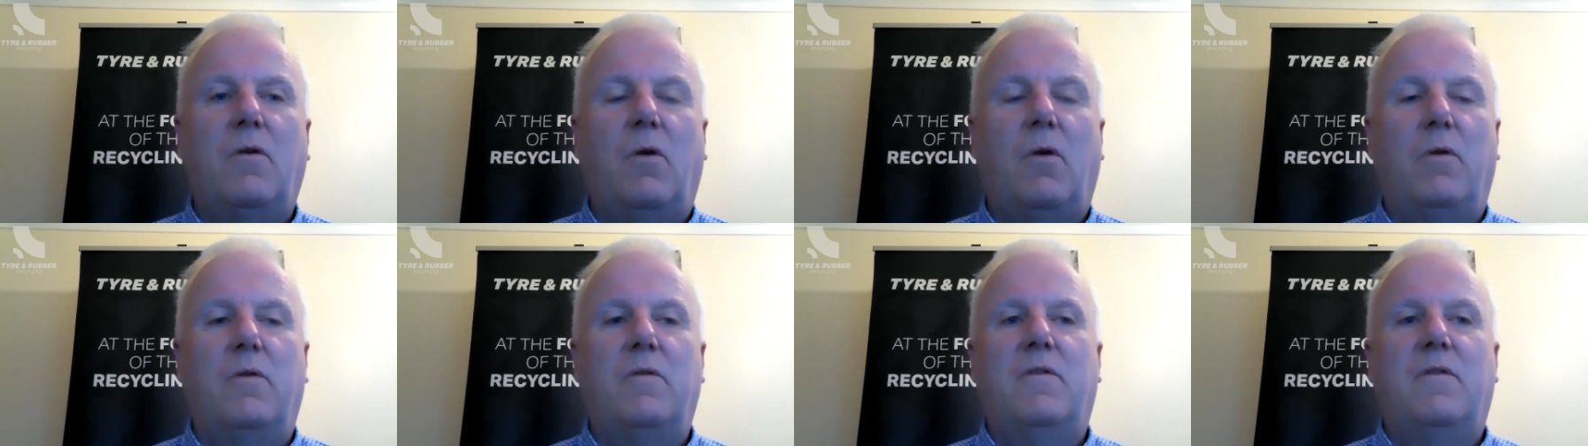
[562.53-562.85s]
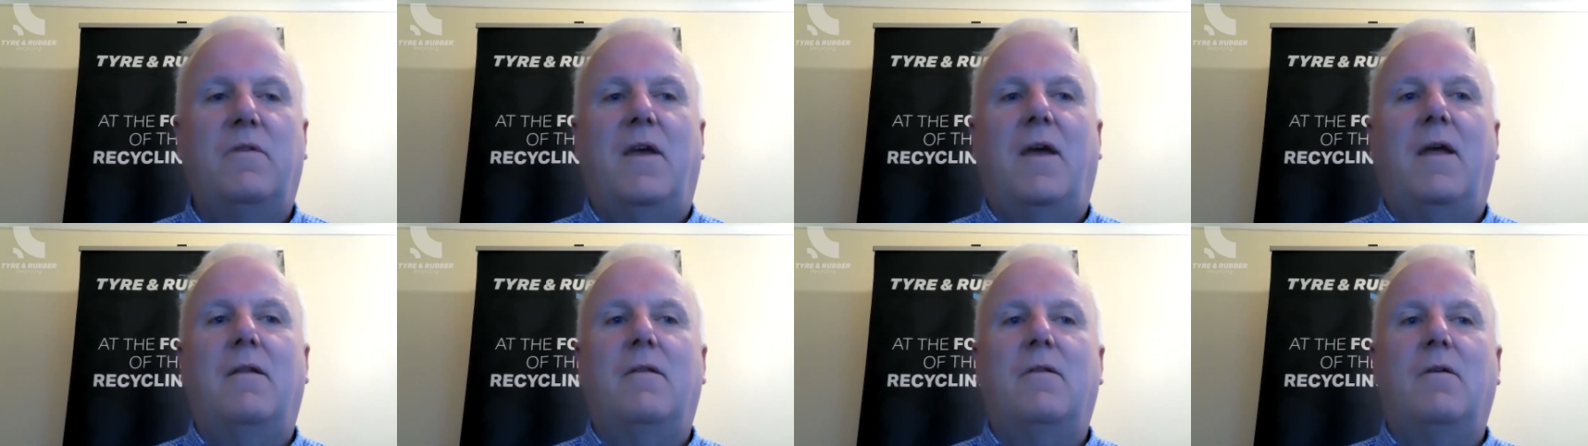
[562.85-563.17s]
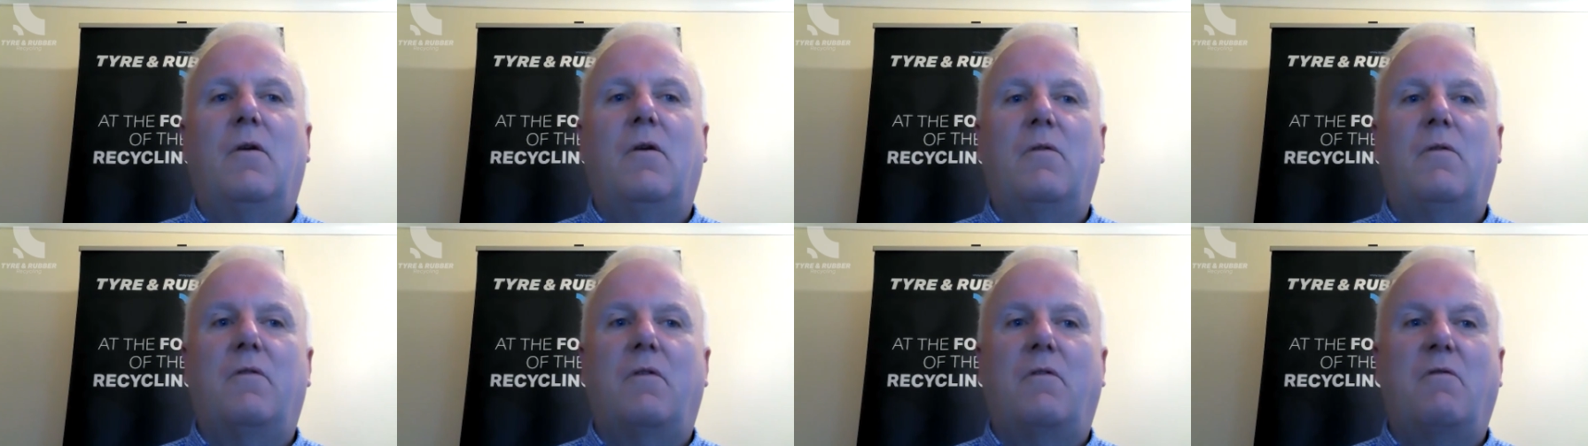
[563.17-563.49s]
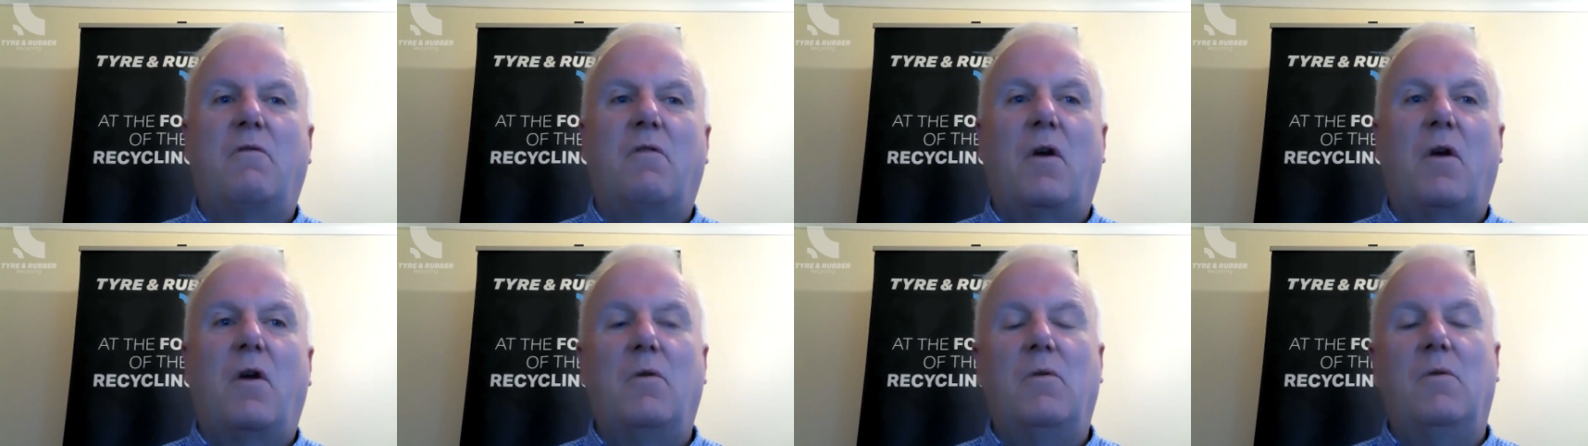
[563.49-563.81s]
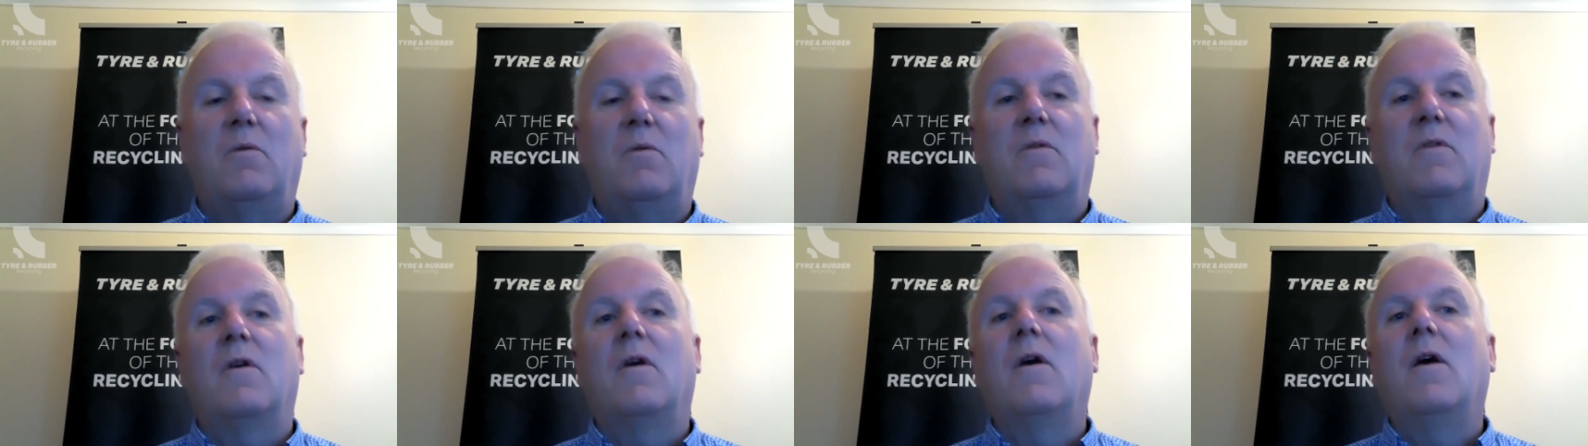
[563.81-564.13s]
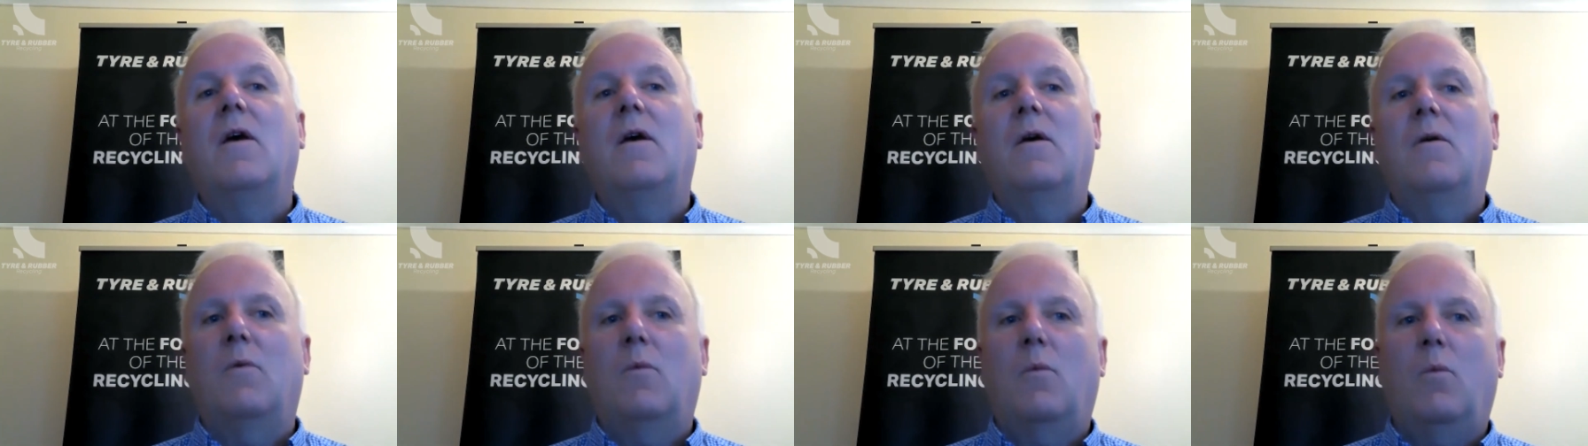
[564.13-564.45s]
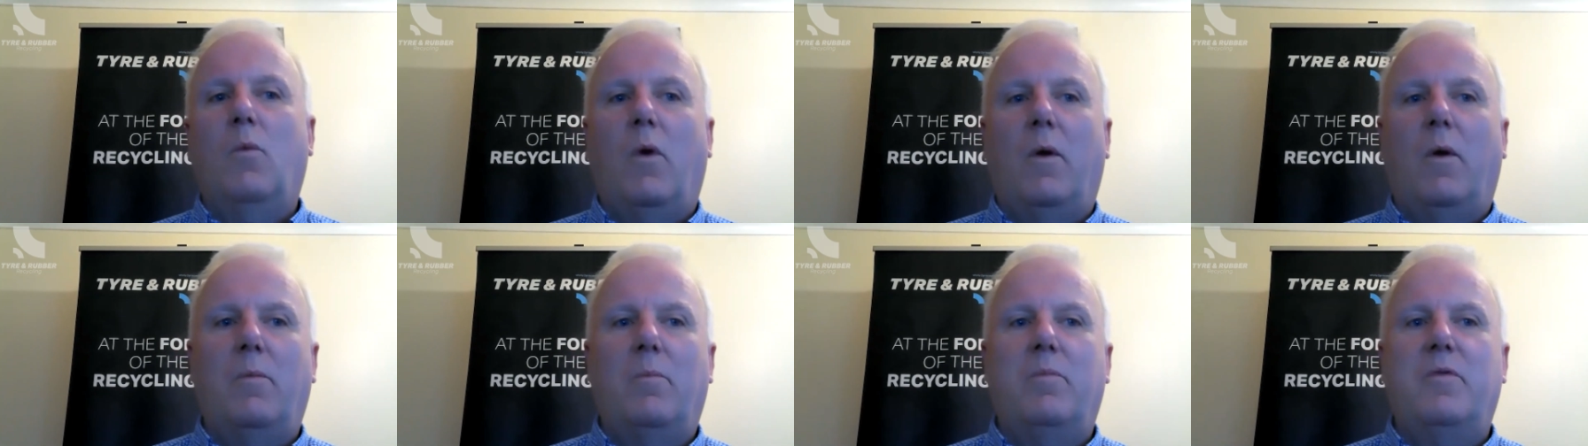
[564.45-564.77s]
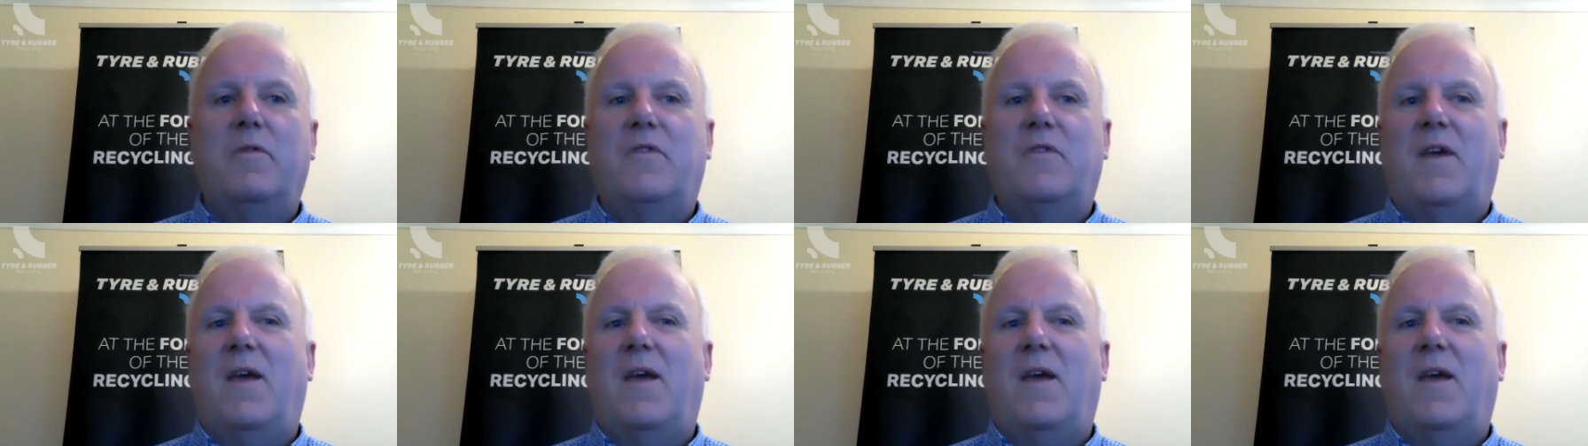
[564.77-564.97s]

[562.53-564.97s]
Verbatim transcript: content of around 1%,